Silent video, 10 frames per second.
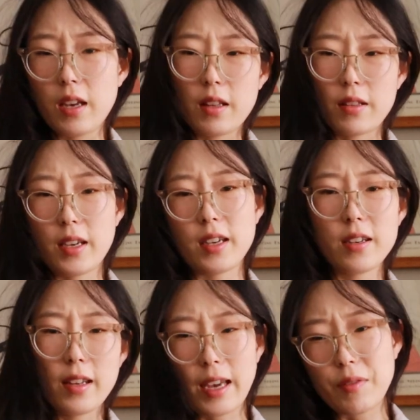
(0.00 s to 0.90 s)
and
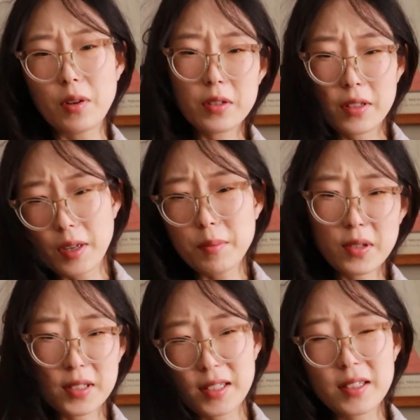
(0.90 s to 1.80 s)
like have all the
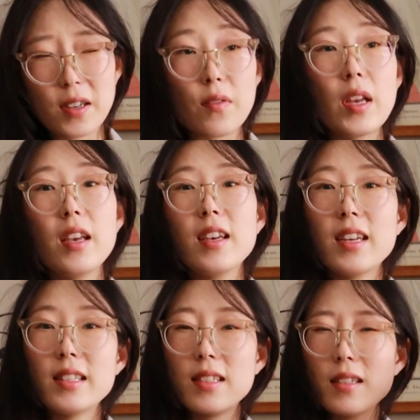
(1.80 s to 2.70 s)
numbers and stuff,
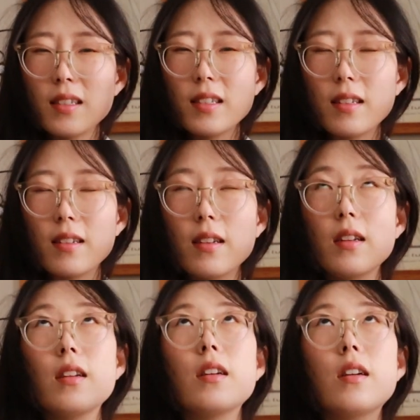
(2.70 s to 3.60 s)
it didn't
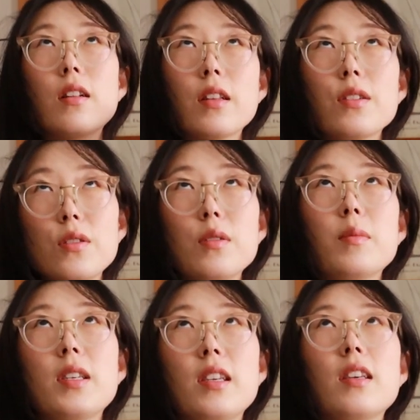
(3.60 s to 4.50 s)
click to
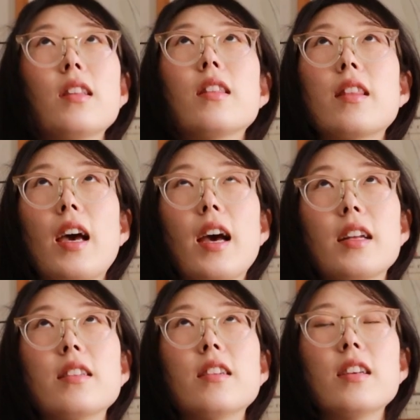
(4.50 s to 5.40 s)
me
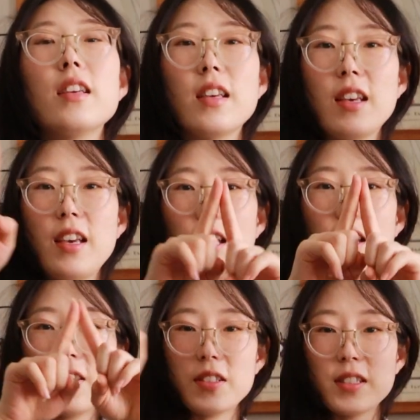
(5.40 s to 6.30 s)
that
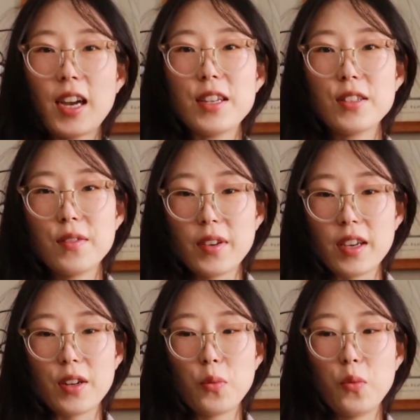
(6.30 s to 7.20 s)
the size of
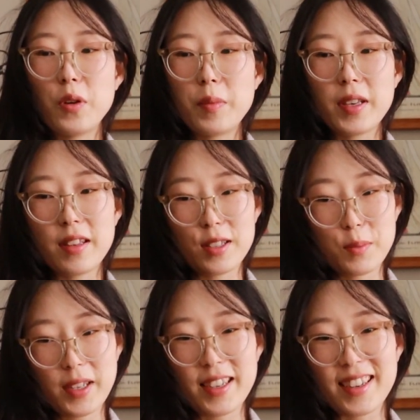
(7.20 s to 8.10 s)
it would be this
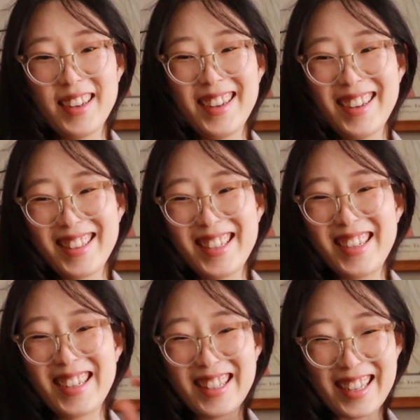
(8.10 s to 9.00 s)
big. It
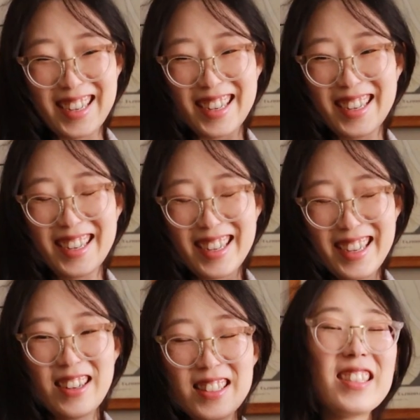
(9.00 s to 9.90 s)
didn't click
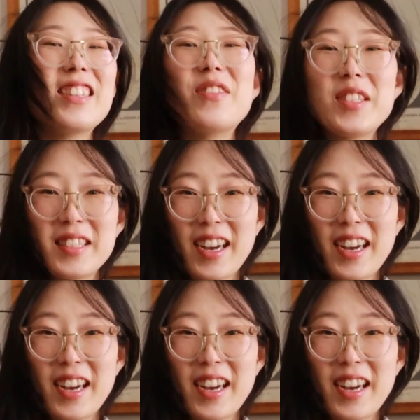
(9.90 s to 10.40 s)
until it was